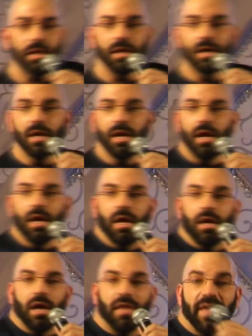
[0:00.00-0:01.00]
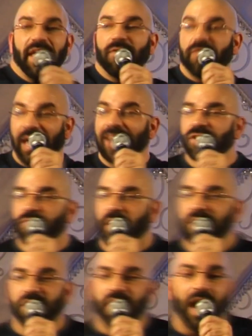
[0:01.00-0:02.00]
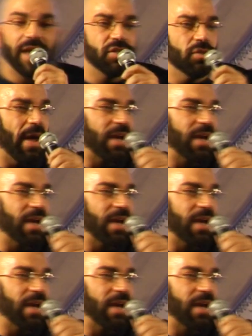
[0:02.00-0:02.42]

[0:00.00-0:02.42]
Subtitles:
me, and they have less friends than I